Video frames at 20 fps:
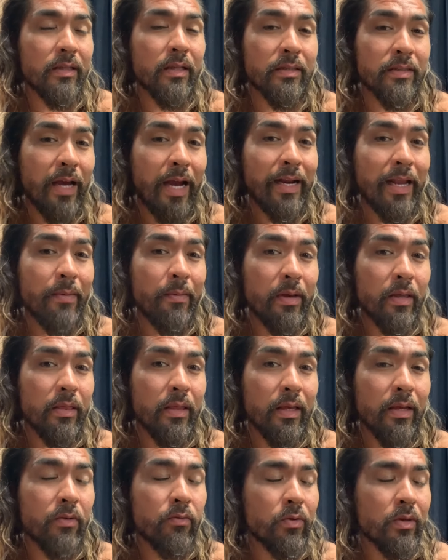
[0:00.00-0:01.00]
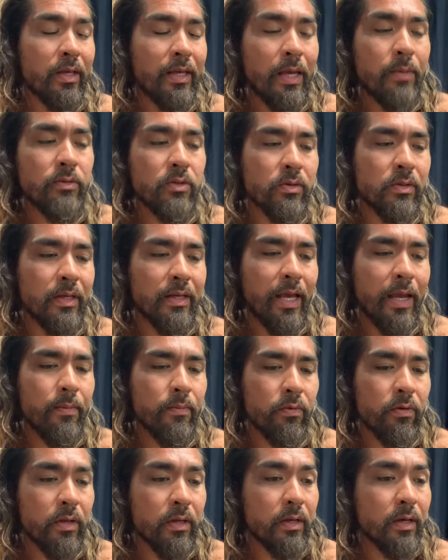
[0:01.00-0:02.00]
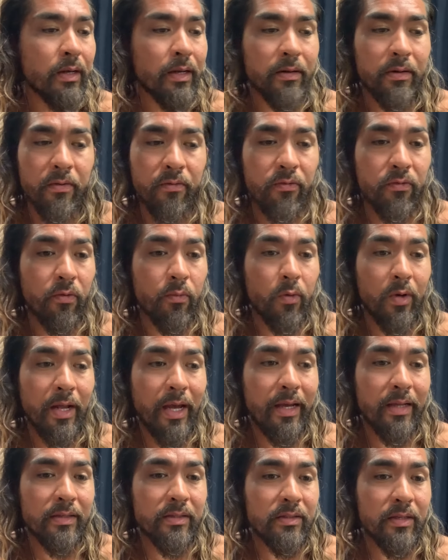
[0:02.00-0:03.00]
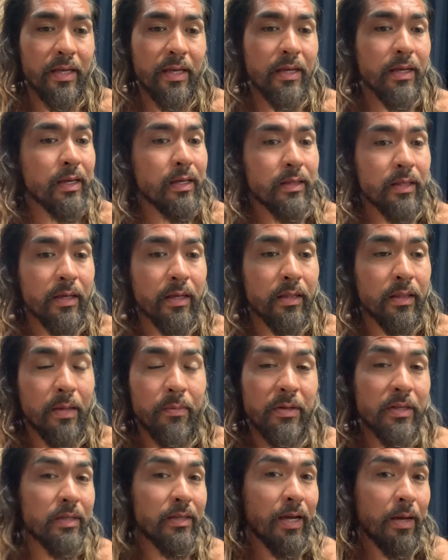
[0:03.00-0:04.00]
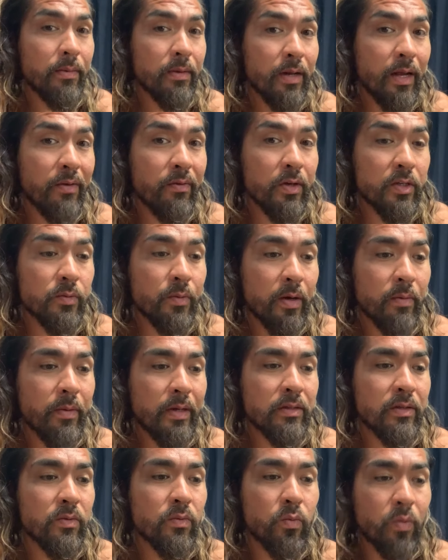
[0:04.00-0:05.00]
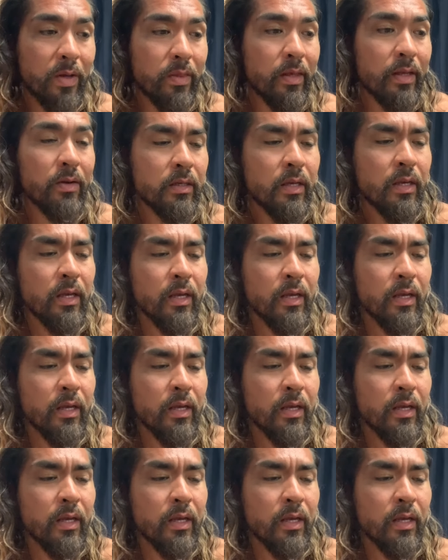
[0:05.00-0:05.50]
the dynamic thing, really keeps you in the game pretty good from what I can see in the limited time that I've experimented with it.